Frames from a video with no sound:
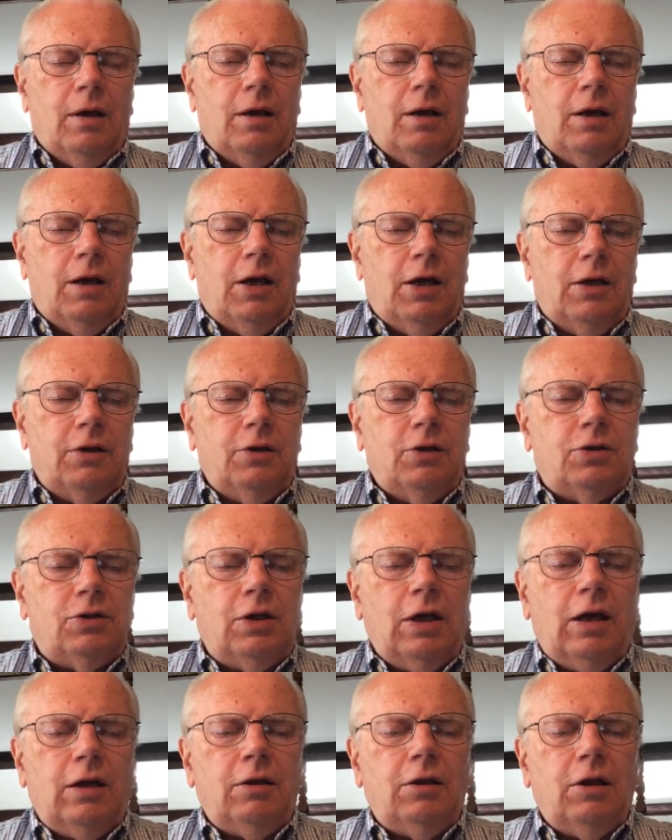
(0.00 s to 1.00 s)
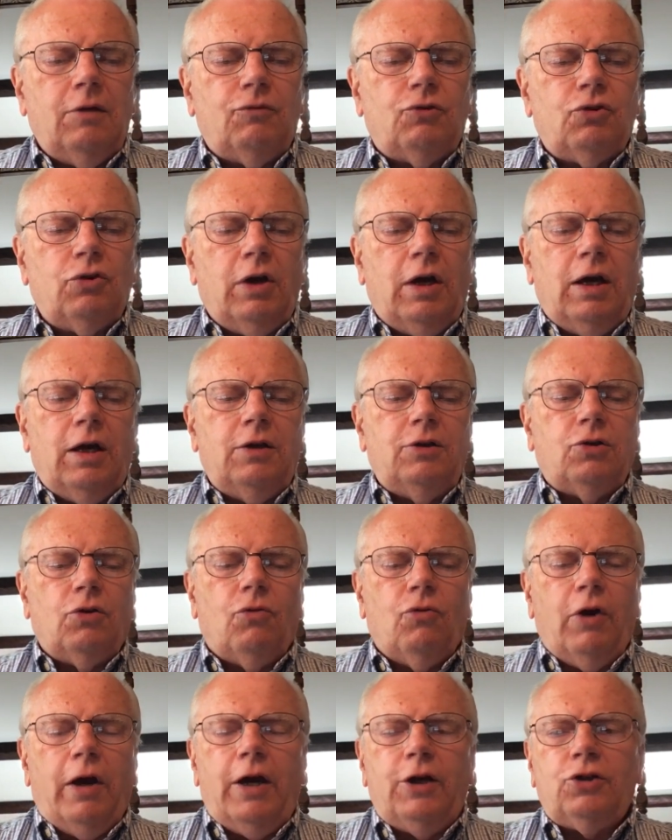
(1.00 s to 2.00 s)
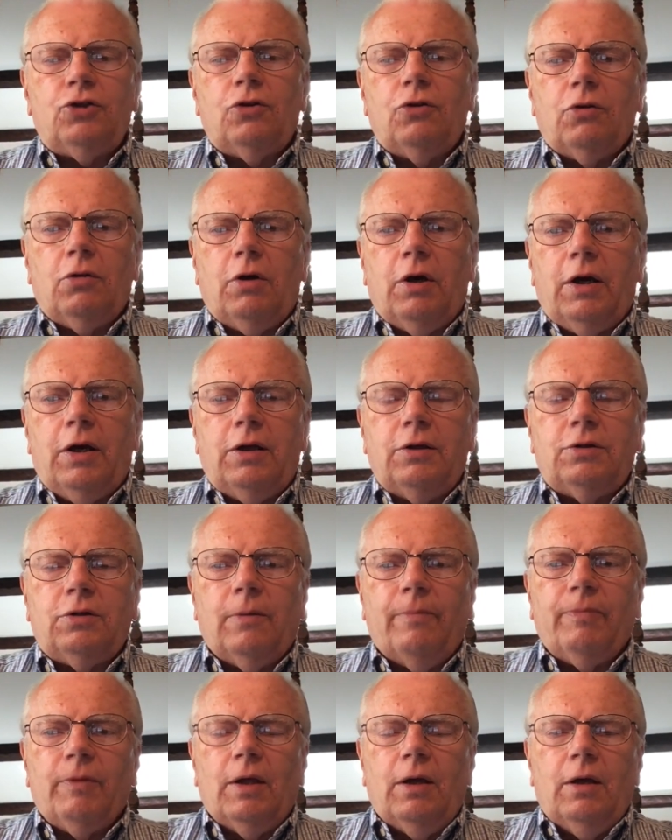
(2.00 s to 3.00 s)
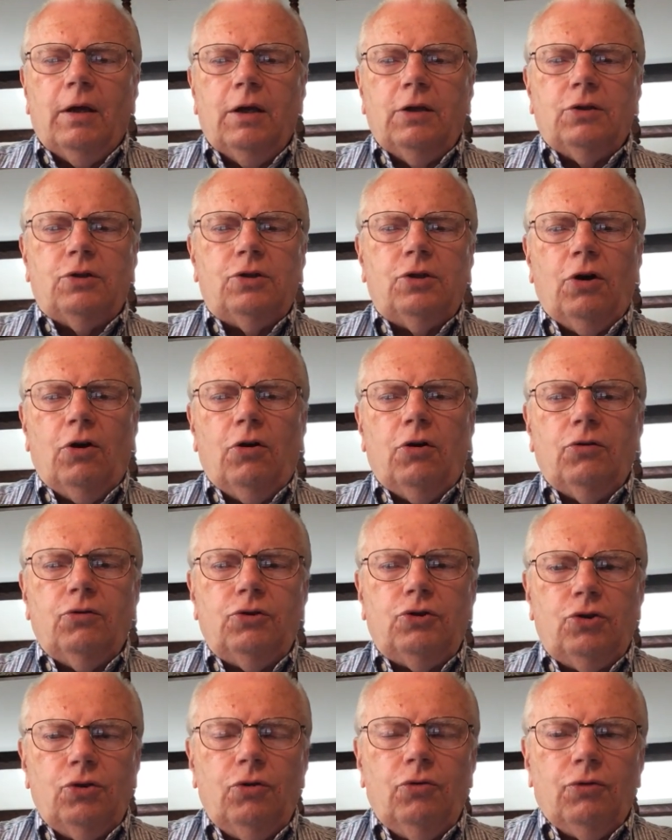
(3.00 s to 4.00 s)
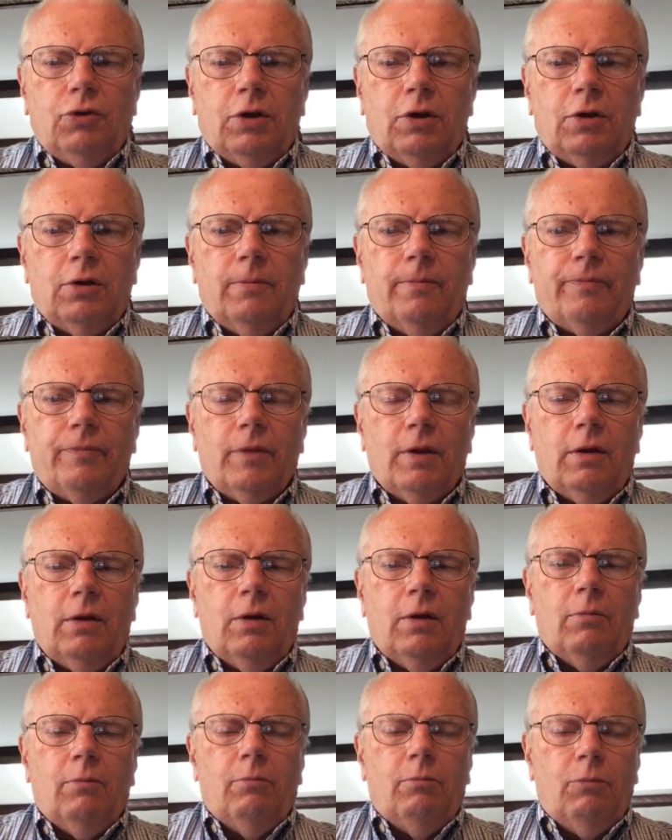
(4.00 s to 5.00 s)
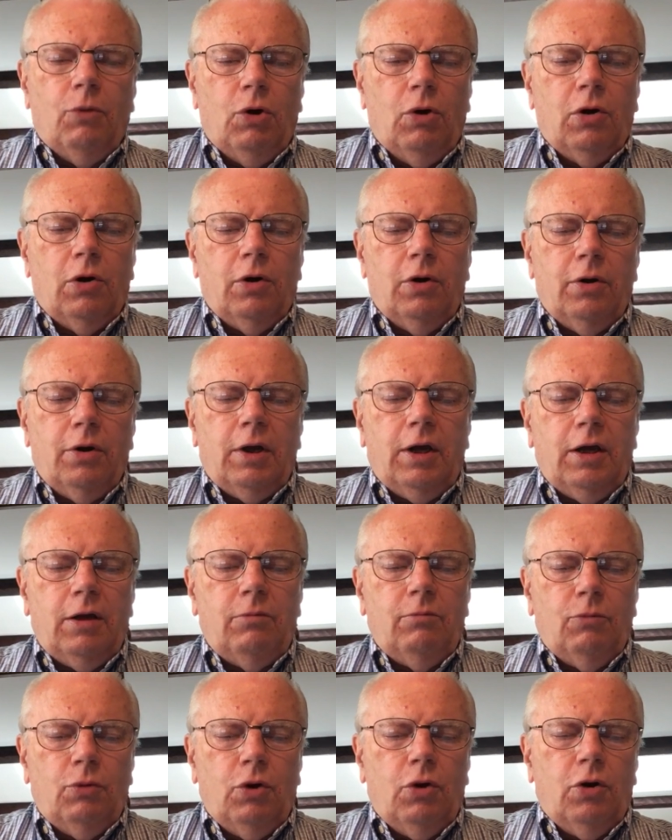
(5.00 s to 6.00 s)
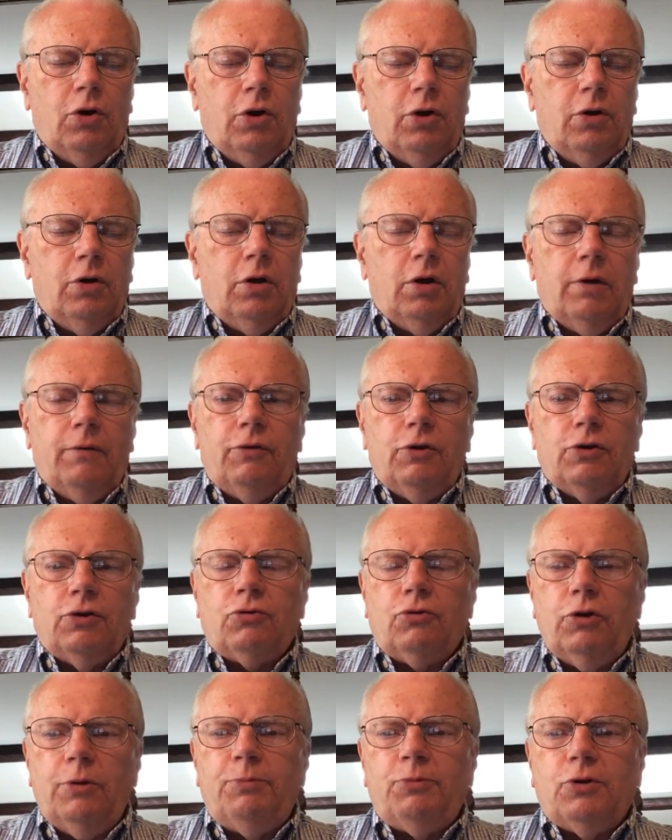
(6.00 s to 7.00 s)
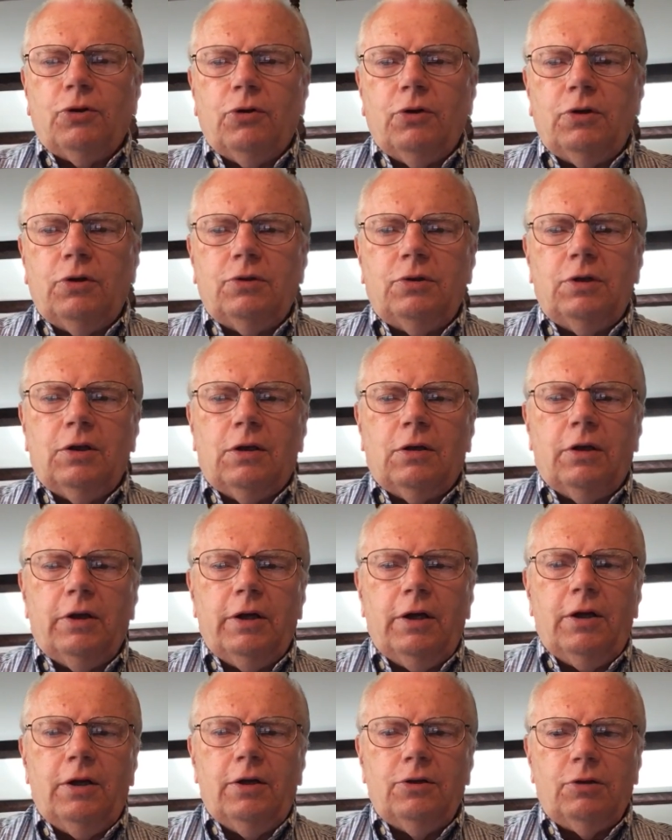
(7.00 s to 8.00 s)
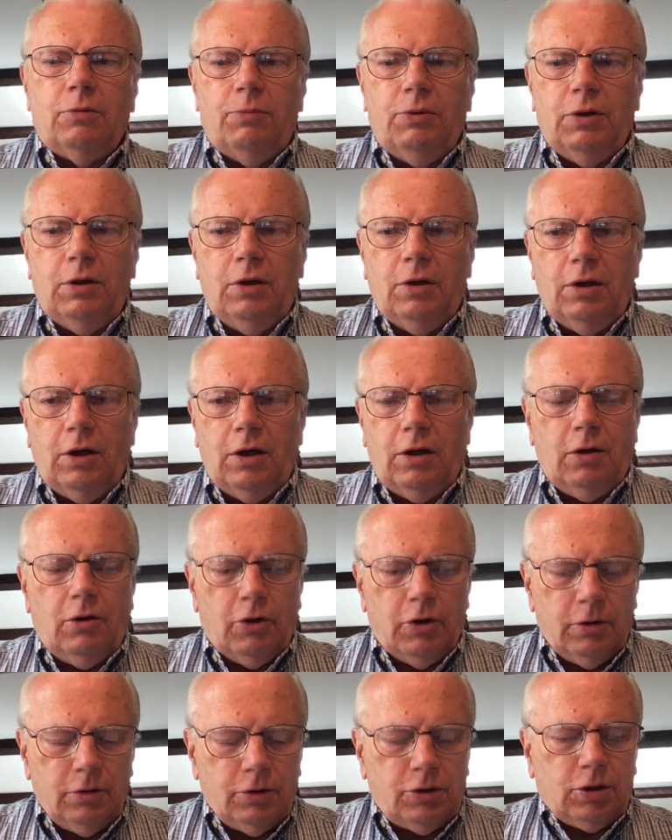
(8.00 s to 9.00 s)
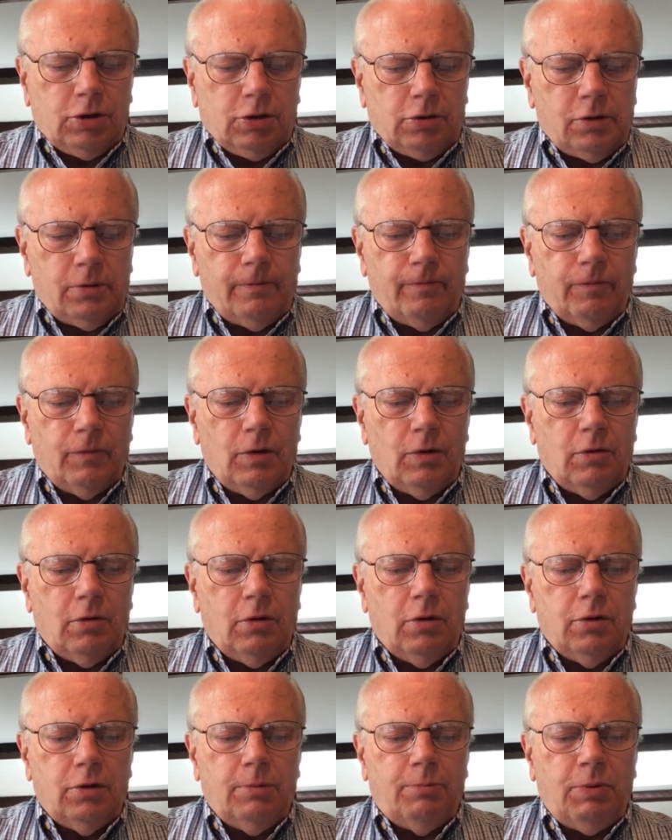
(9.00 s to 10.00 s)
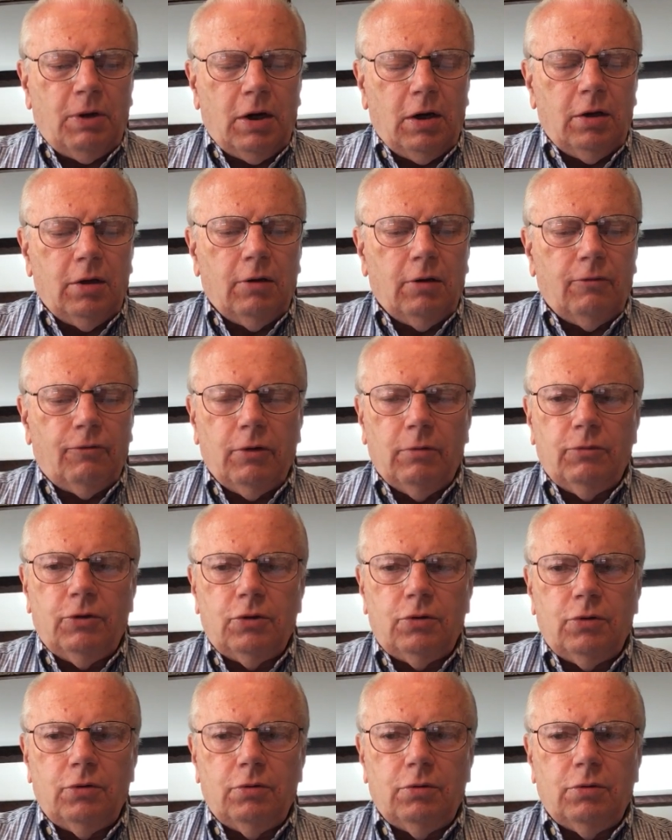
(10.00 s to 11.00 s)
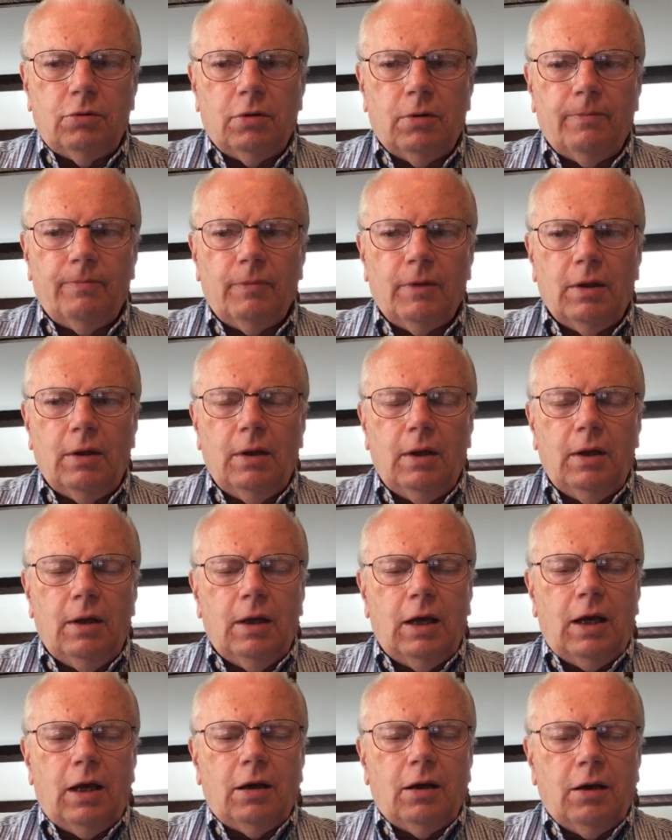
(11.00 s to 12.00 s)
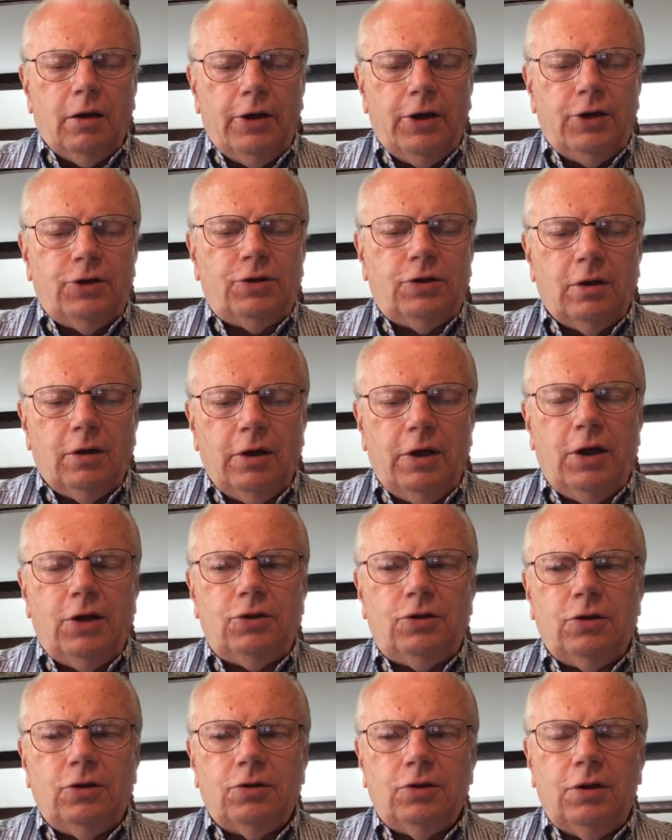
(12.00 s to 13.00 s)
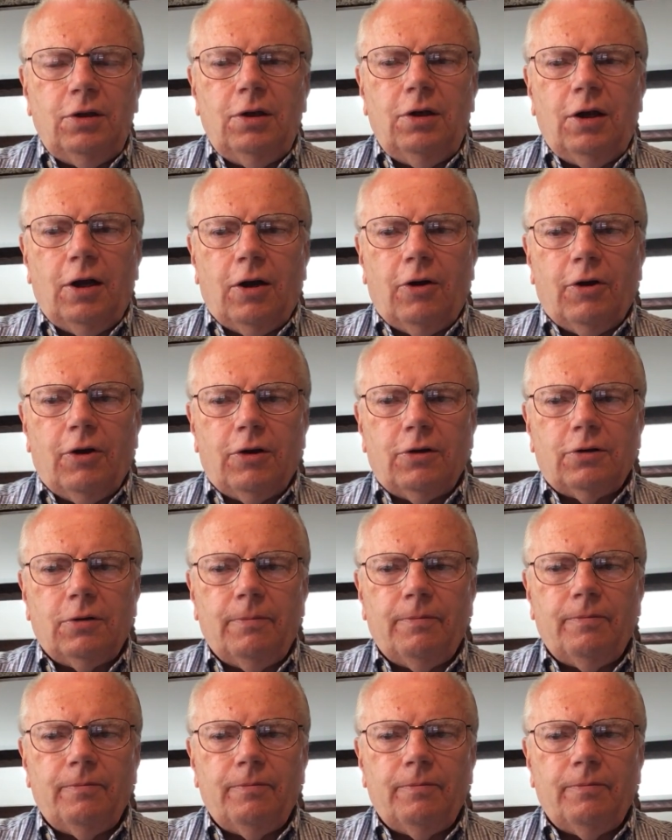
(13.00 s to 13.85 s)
And instead, they've tried to rationalize. and so doing, more and more of the scripture is declared to be errant or departing from the truth, and less and less is inerrant.